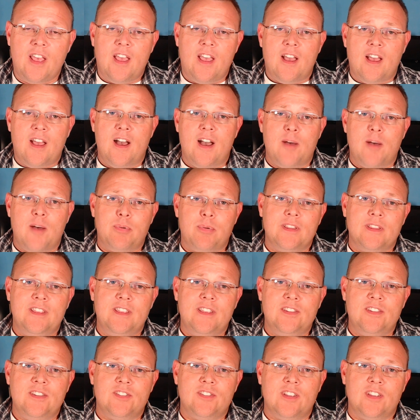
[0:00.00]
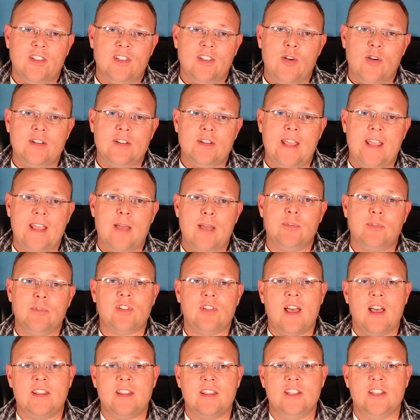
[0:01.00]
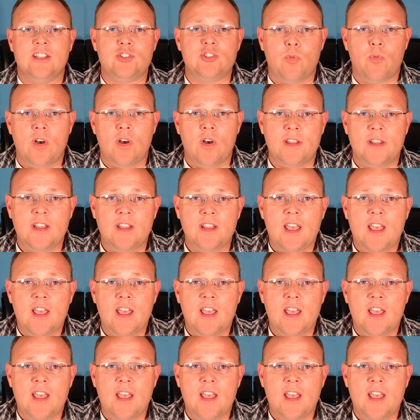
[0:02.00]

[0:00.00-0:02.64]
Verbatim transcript: uh, please, and go out to Amazon and get you one.